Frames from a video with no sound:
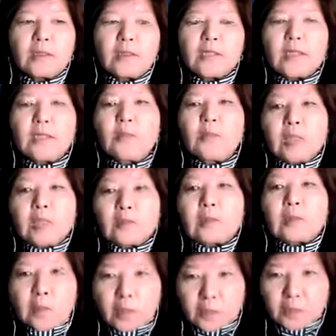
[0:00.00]
skin
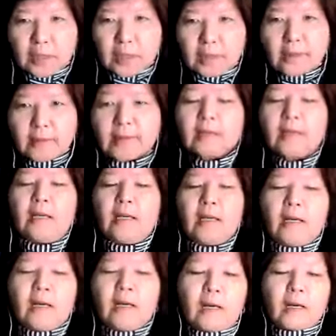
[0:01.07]
barrier proteins
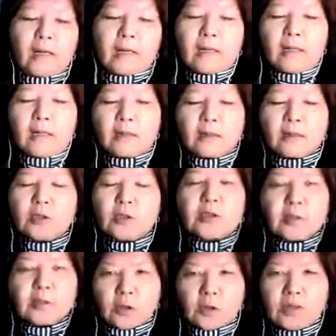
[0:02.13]

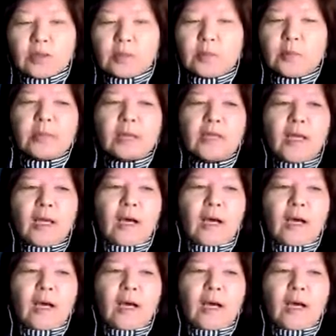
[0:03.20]
during the treatment.